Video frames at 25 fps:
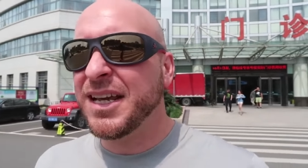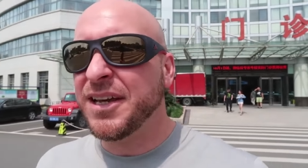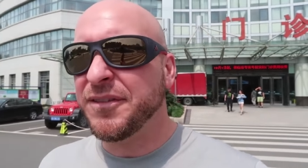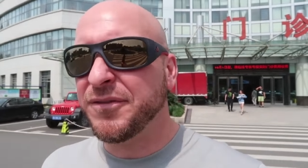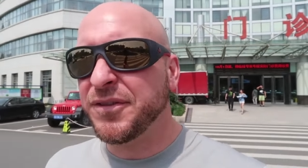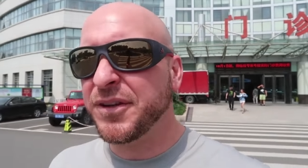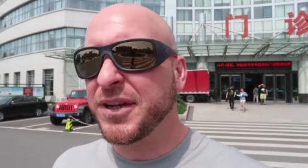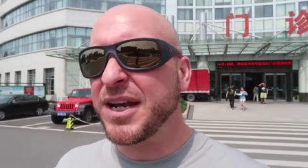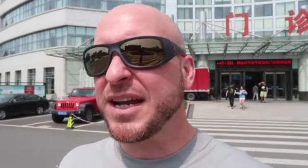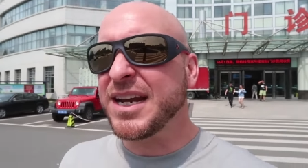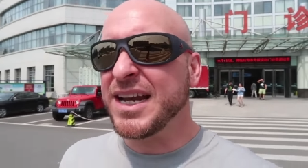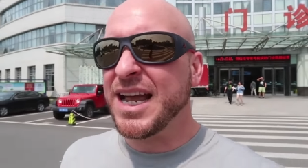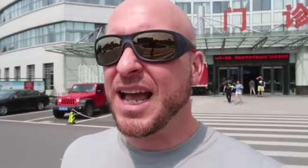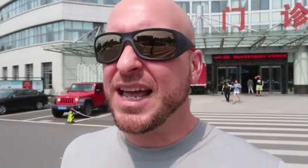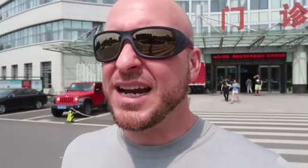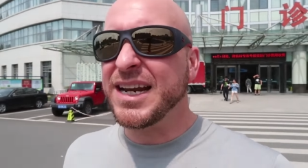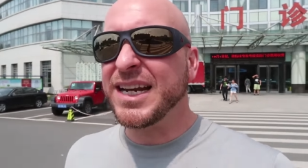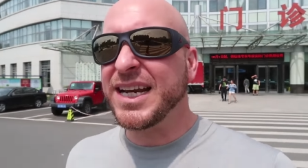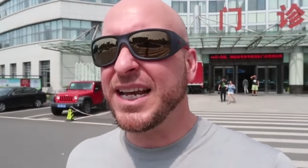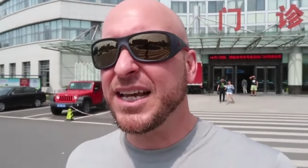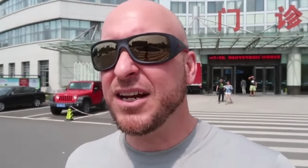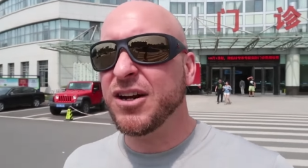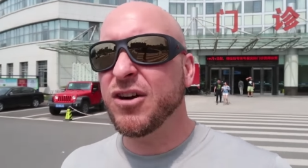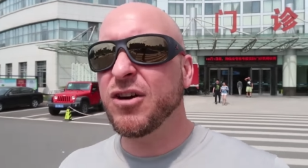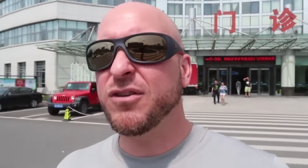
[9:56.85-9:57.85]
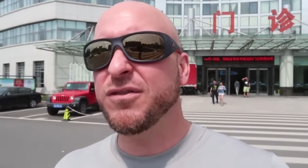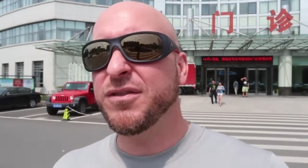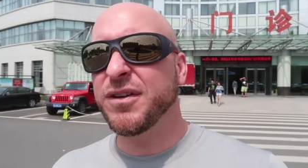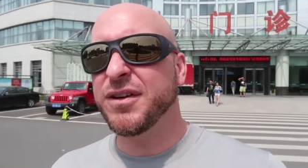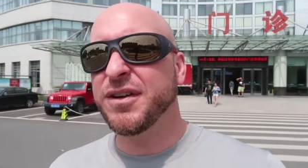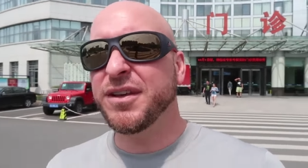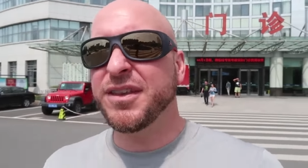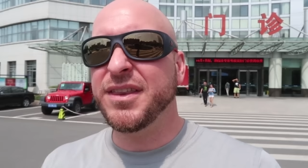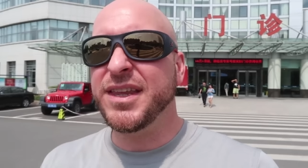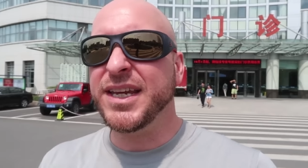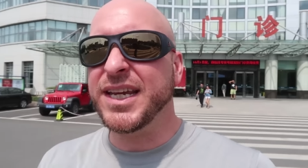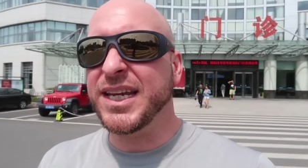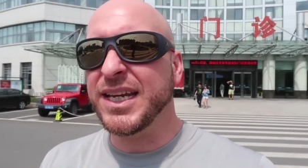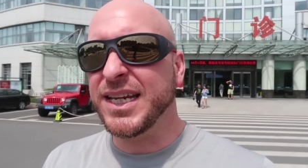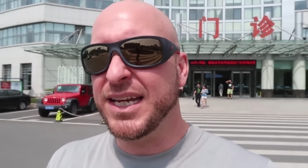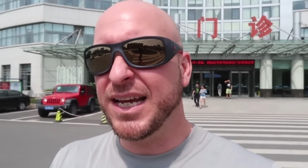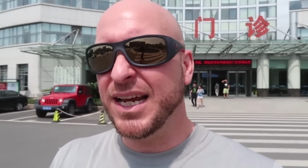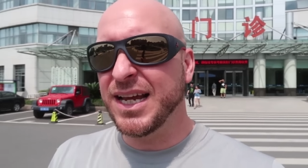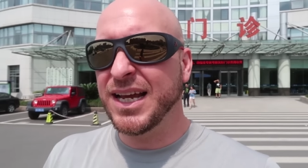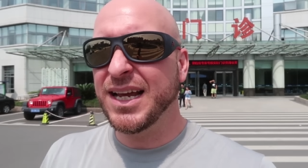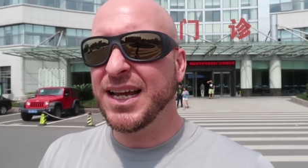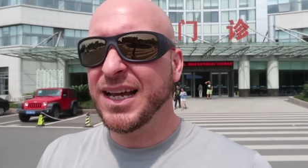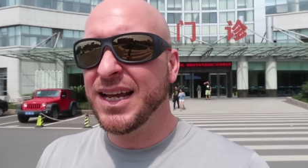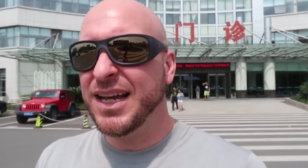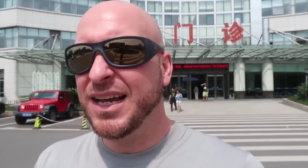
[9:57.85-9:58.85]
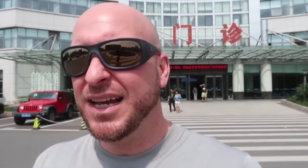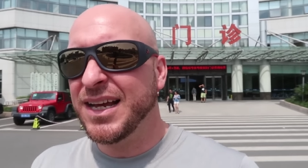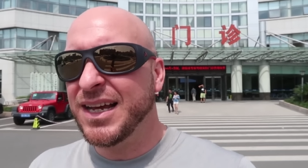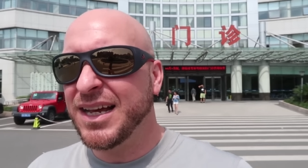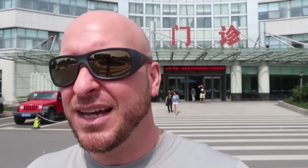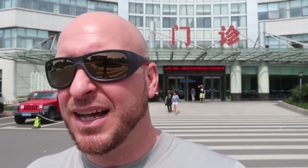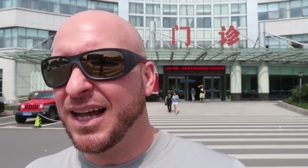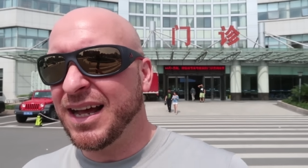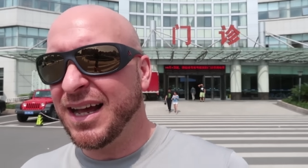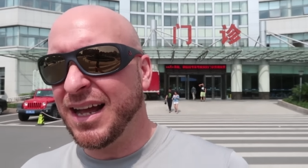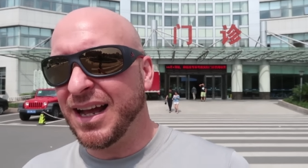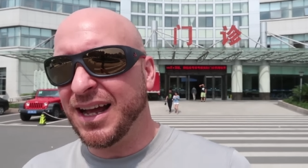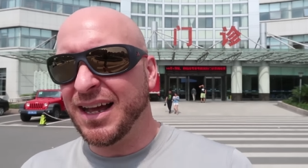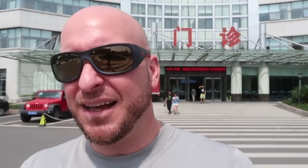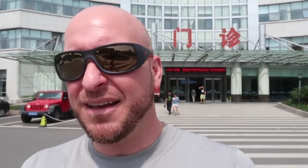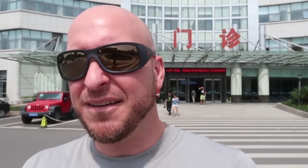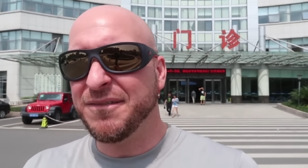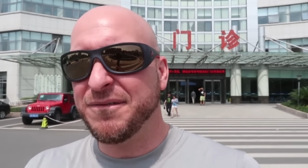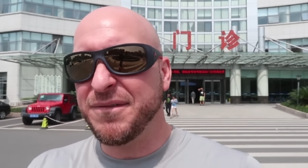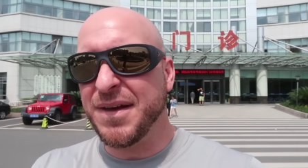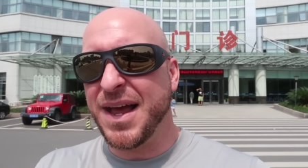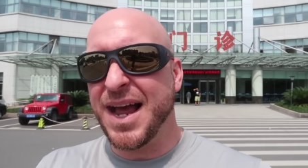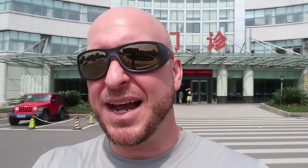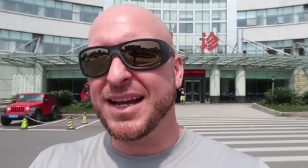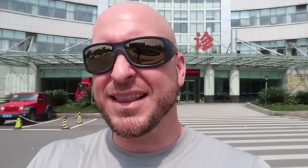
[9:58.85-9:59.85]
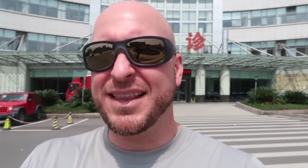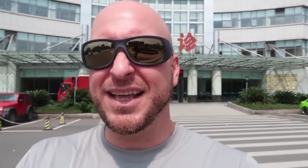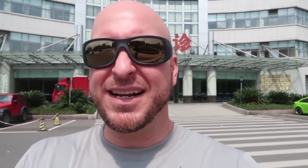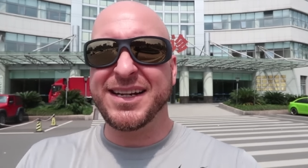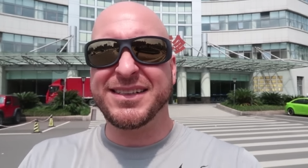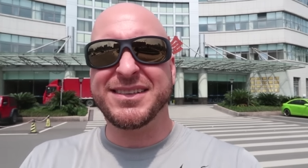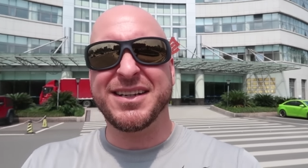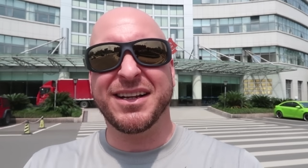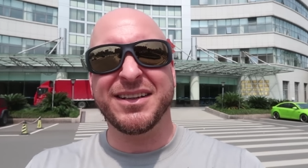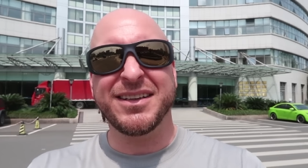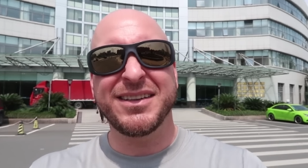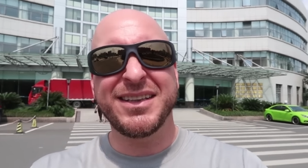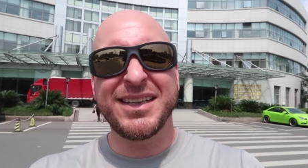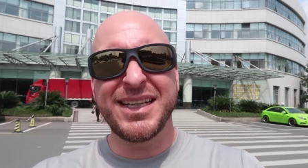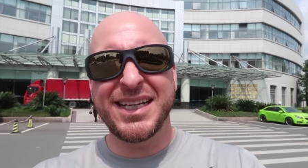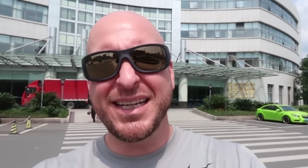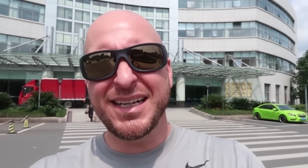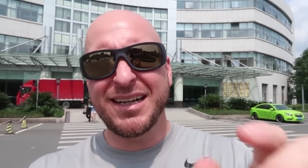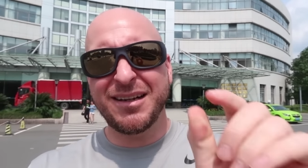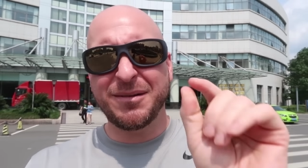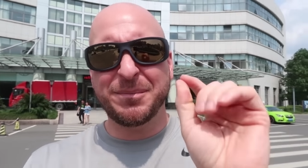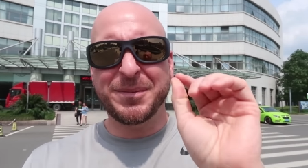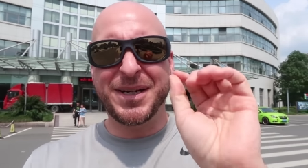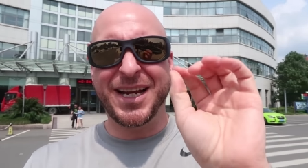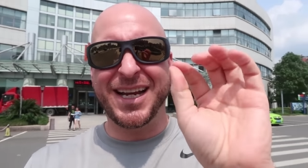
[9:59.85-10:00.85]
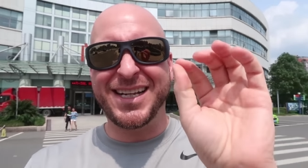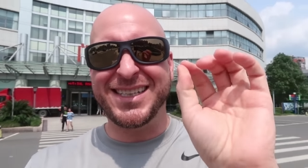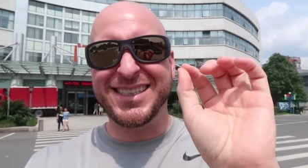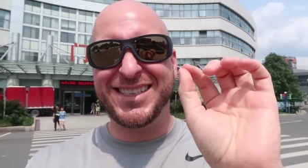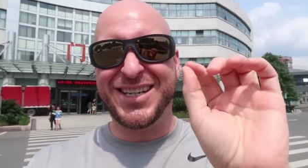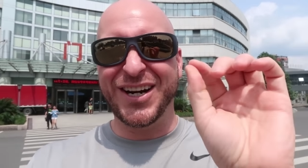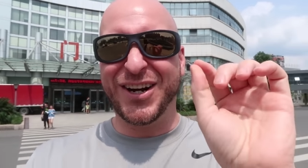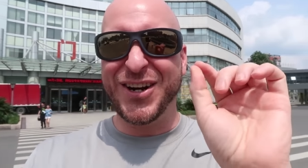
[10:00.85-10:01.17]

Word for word: If you can kind of get over the fact that it's a little bit